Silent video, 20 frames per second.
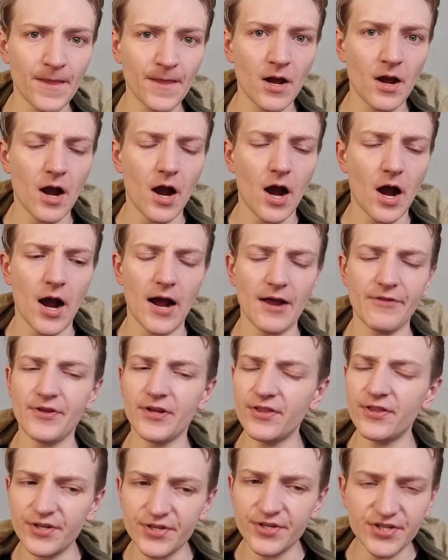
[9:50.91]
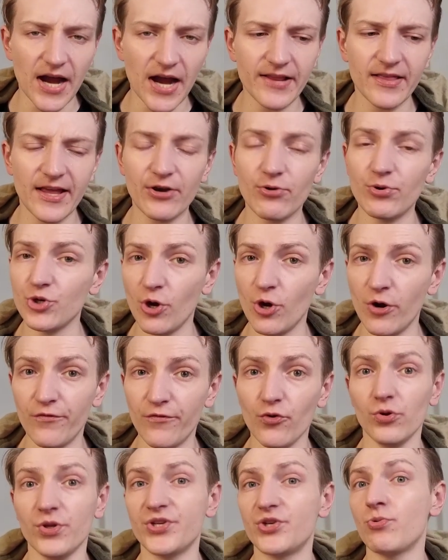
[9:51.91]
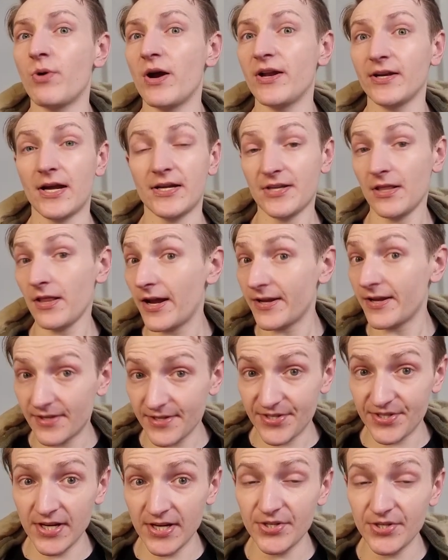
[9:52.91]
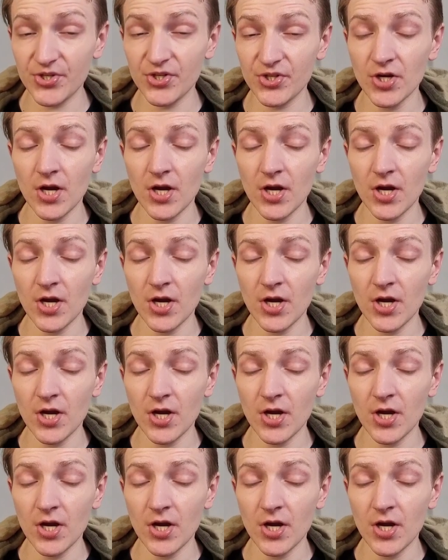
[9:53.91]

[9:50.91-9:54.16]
I think the design language overall is quite nice. I like the seats.